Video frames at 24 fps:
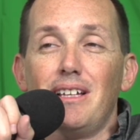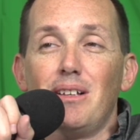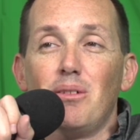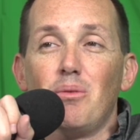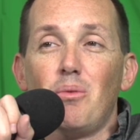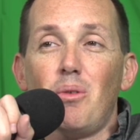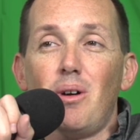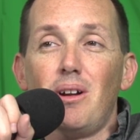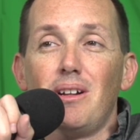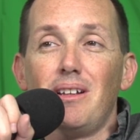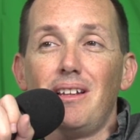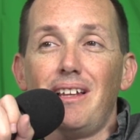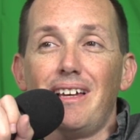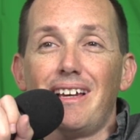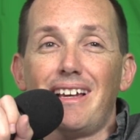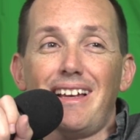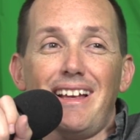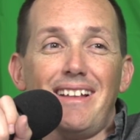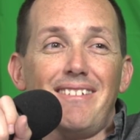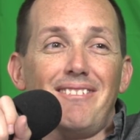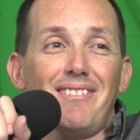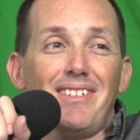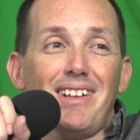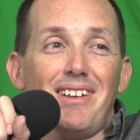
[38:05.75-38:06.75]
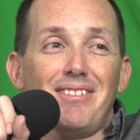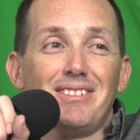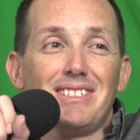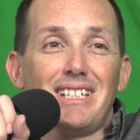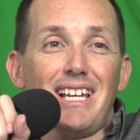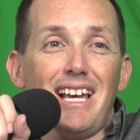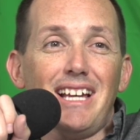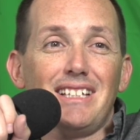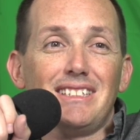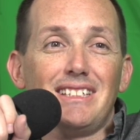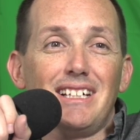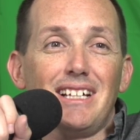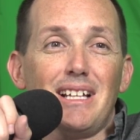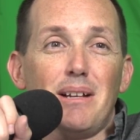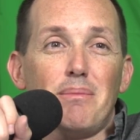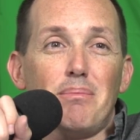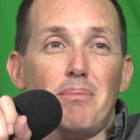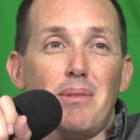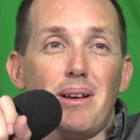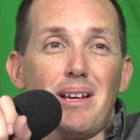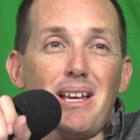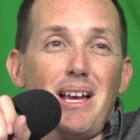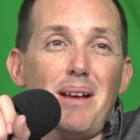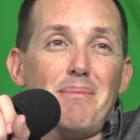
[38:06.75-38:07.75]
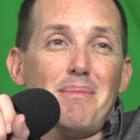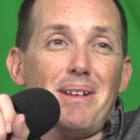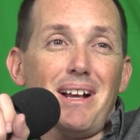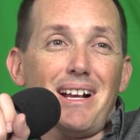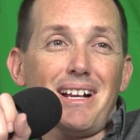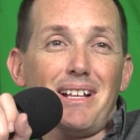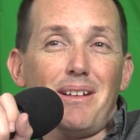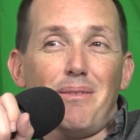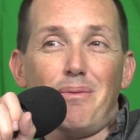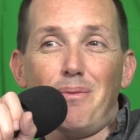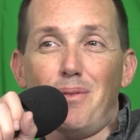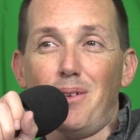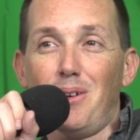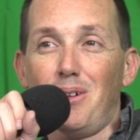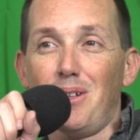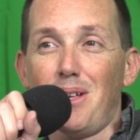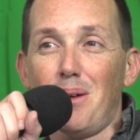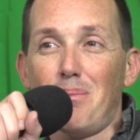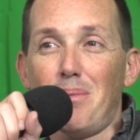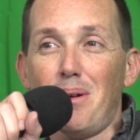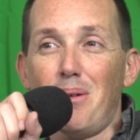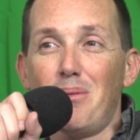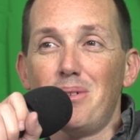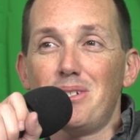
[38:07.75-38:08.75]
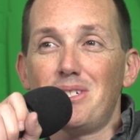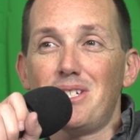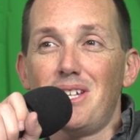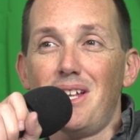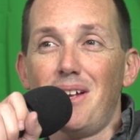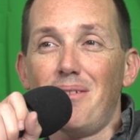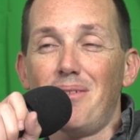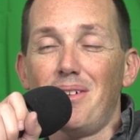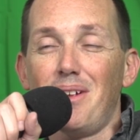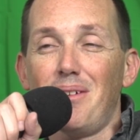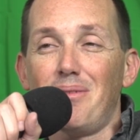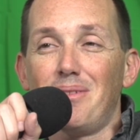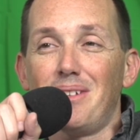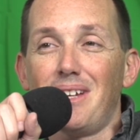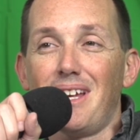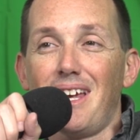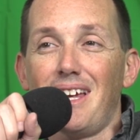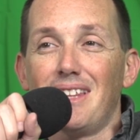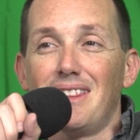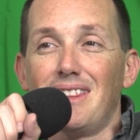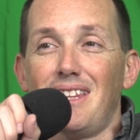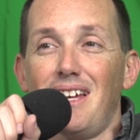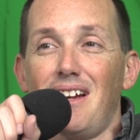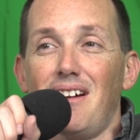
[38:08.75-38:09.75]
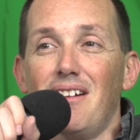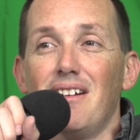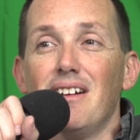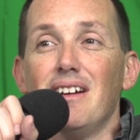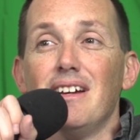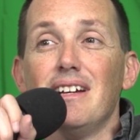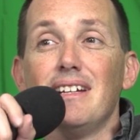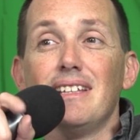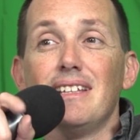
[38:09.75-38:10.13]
I didn't want to, and when I was gassing it up, I'm like, I'm not going to fill it up. We should have enough to get there.